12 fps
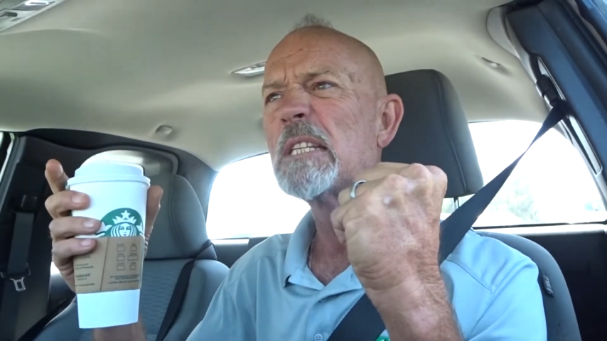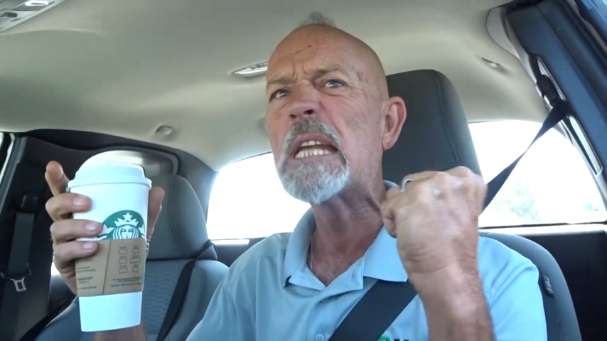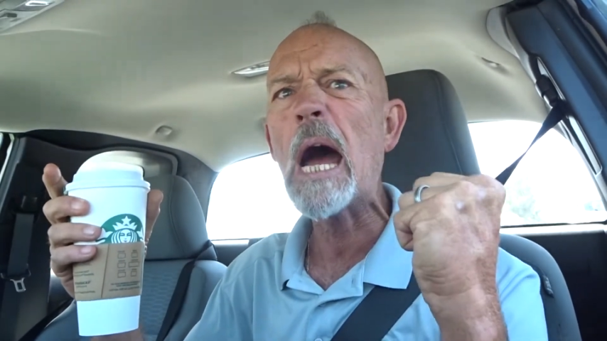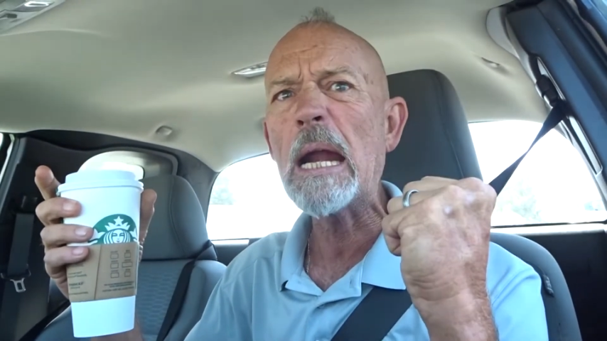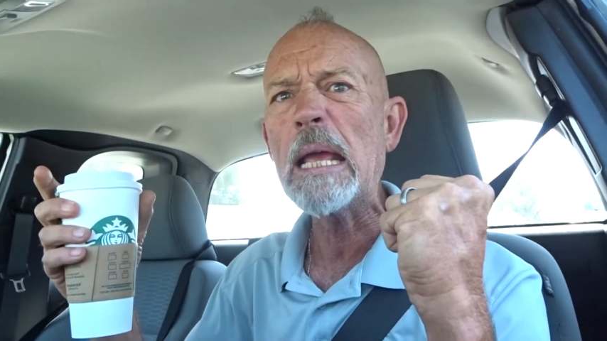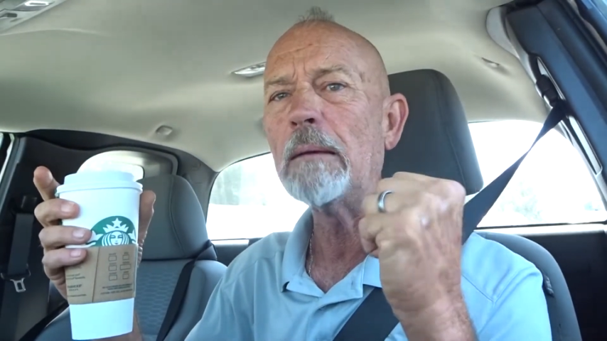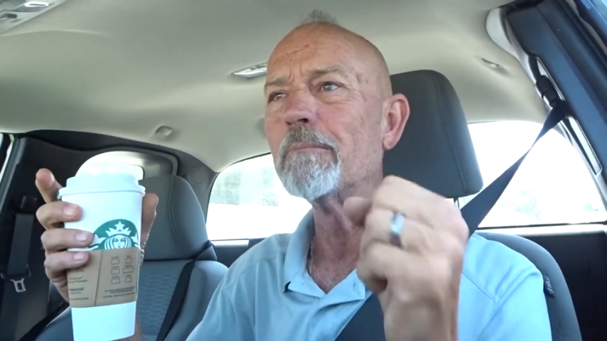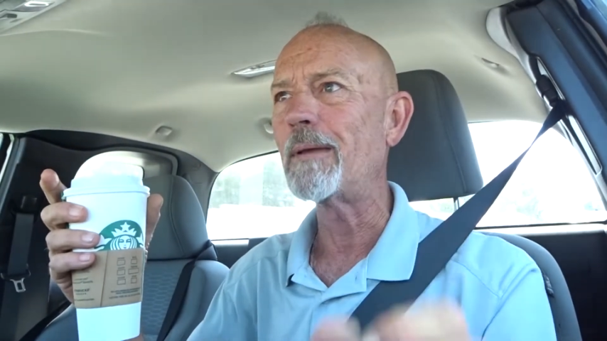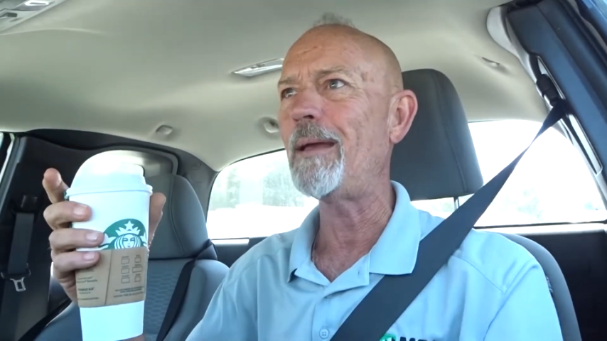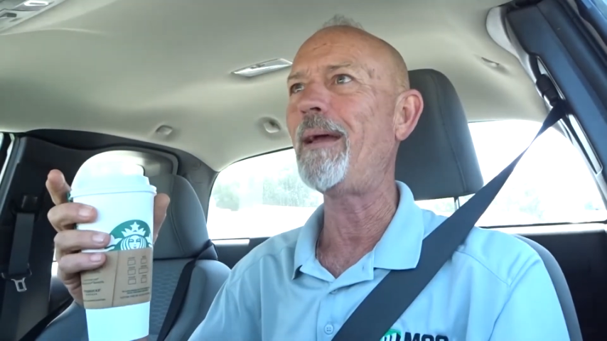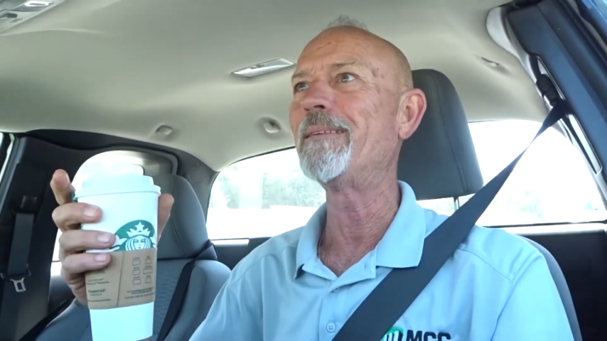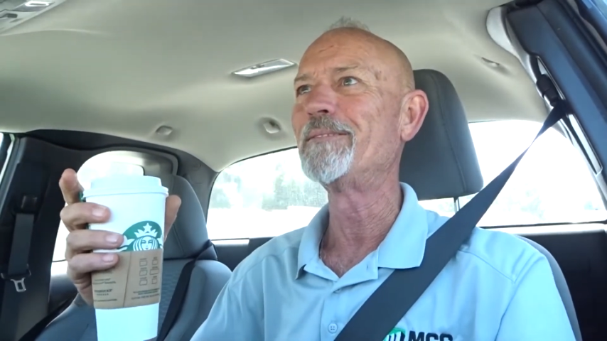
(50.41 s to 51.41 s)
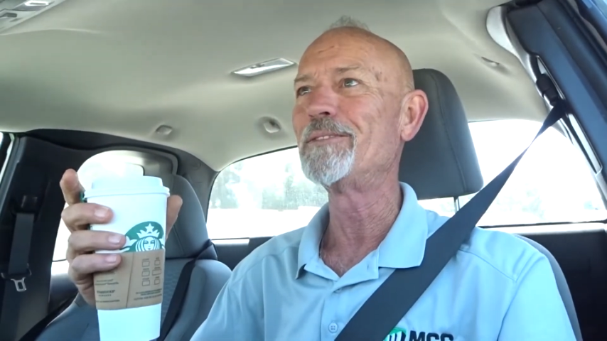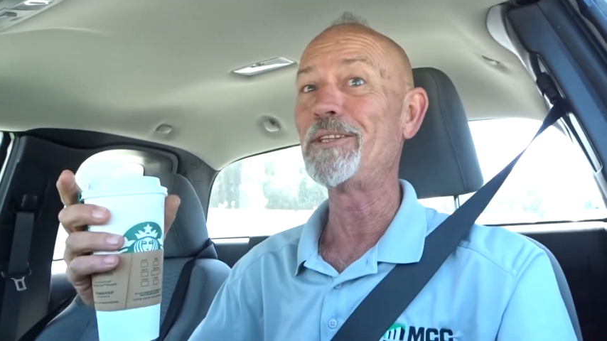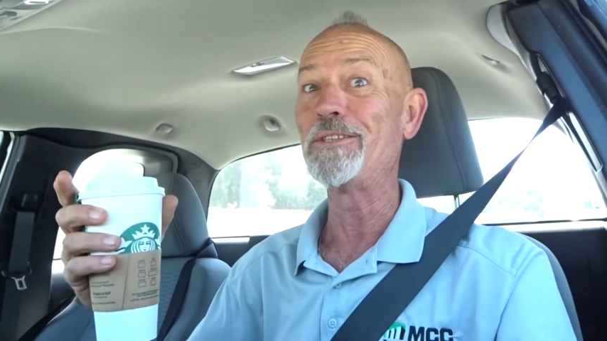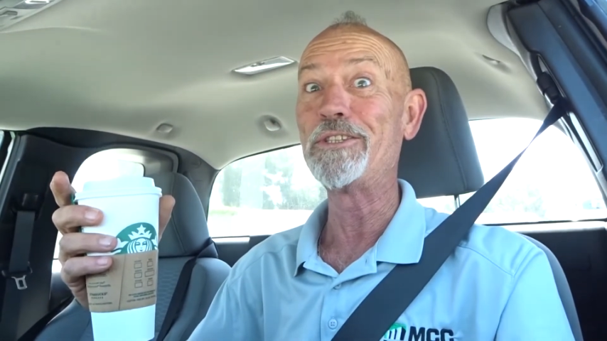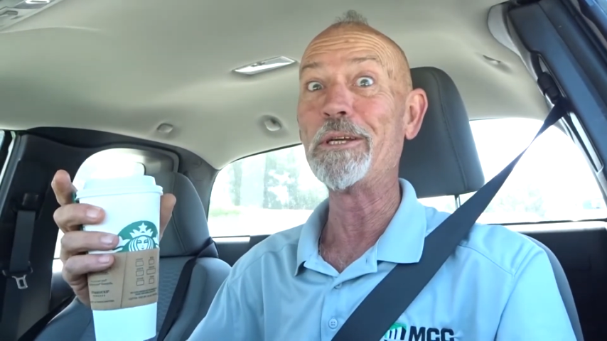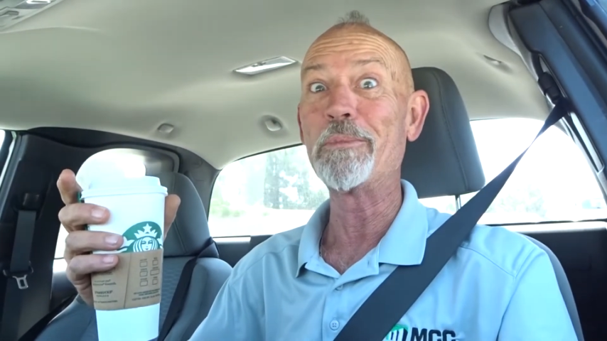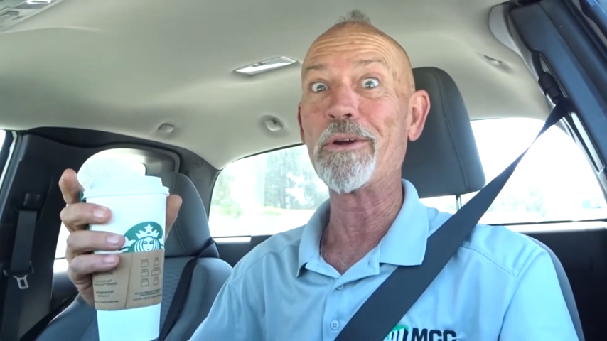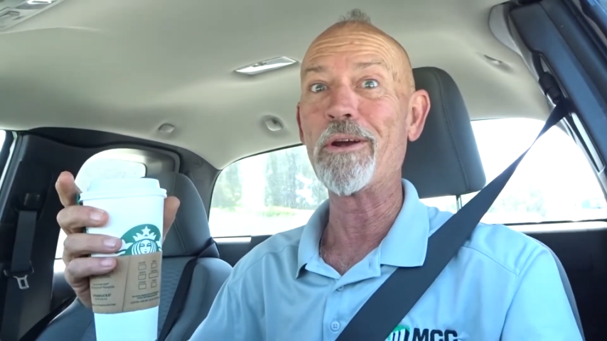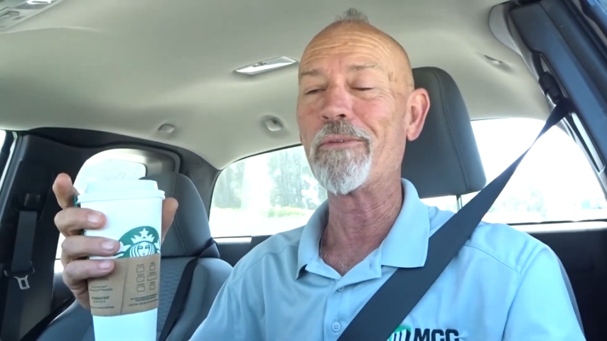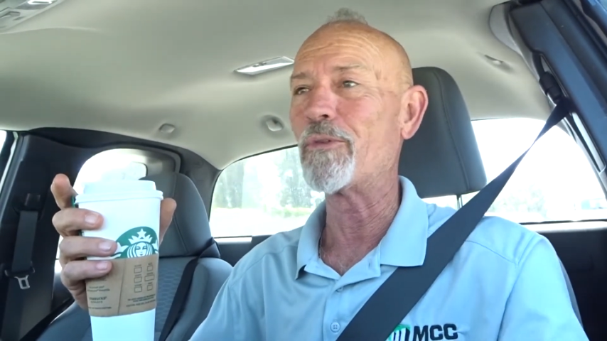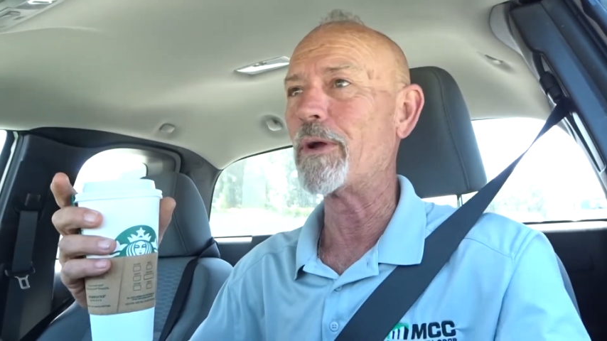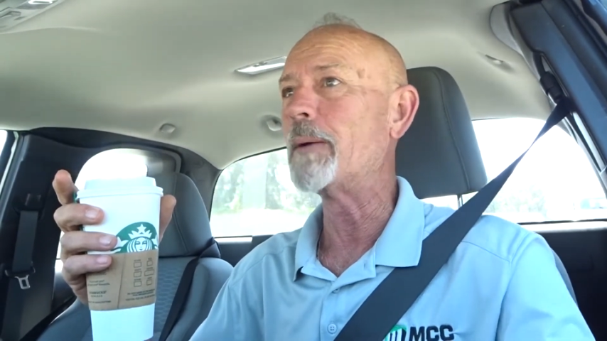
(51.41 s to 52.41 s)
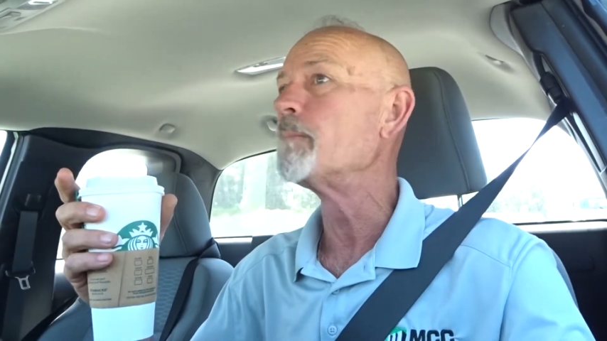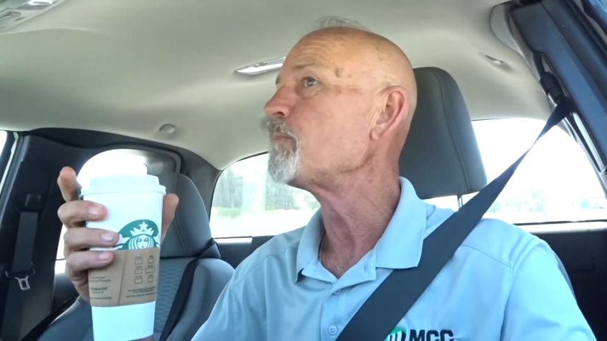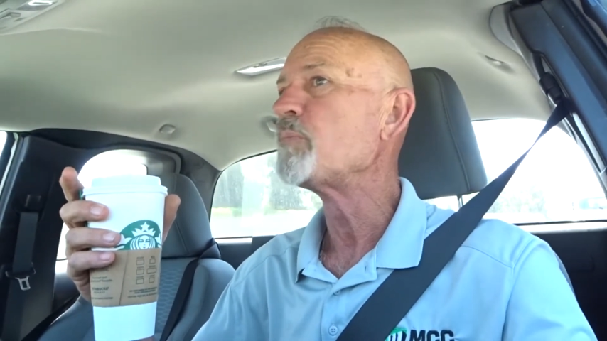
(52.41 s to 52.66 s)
Scotty. Ah, little Jim Kirk for you.